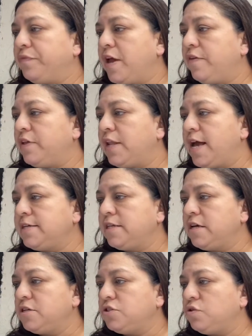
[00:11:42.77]
And the last thing
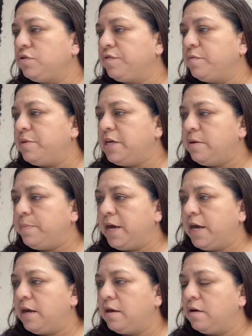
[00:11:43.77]
I sold from
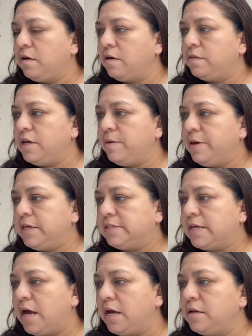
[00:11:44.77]
eBay on the eBay
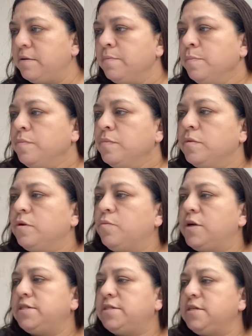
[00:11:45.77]
side
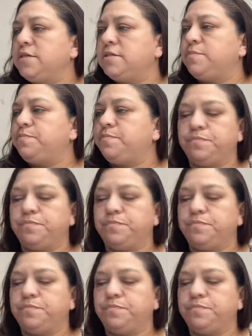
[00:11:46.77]
was this